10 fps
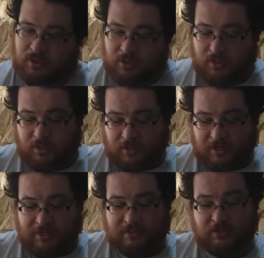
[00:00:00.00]
there
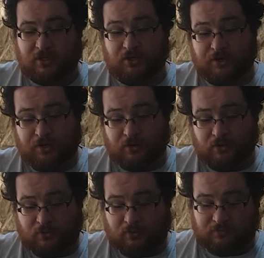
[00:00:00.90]
is no
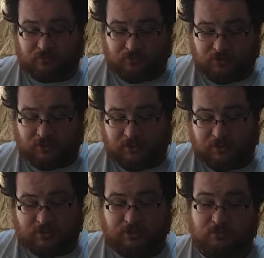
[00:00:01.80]
full-size
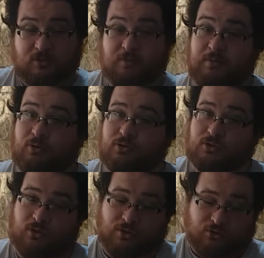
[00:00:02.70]
USB port on the
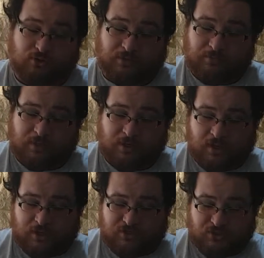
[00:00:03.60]
screen. So
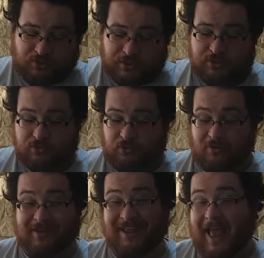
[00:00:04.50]
this controller
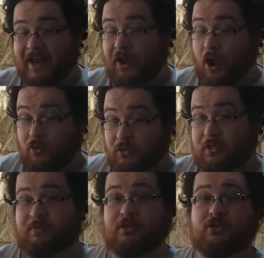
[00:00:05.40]
can only be
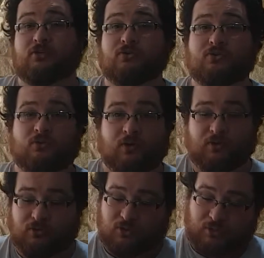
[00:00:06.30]
used while your
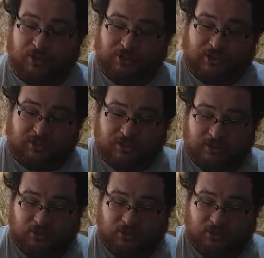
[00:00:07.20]
Switch is in its dock.